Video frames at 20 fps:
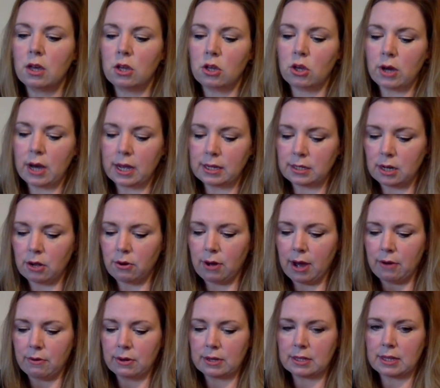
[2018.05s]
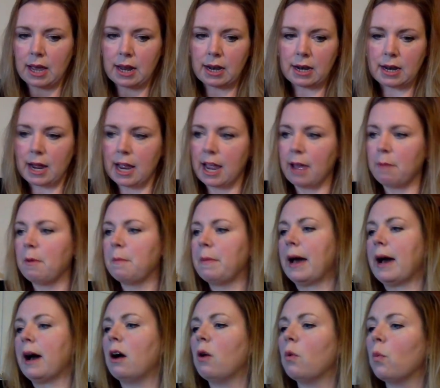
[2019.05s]
You guys know how excited I am
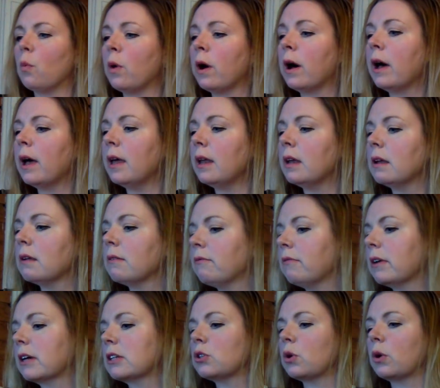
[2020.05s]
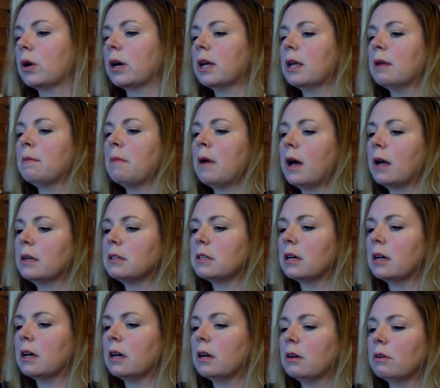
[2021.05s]
about what? Victorian
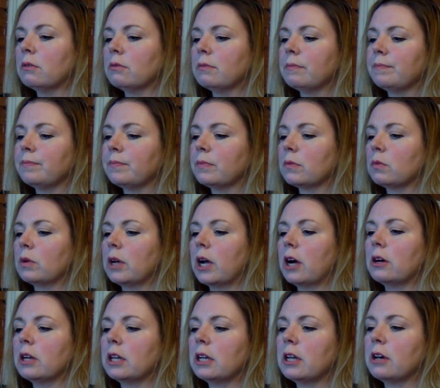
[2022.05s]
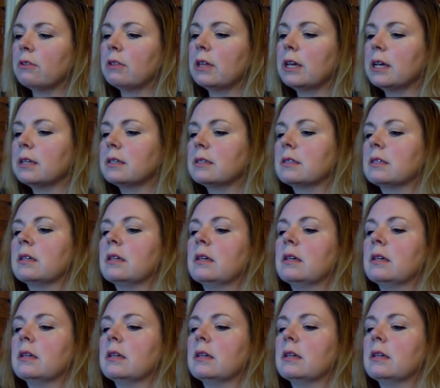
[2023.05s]
motto. We already know this.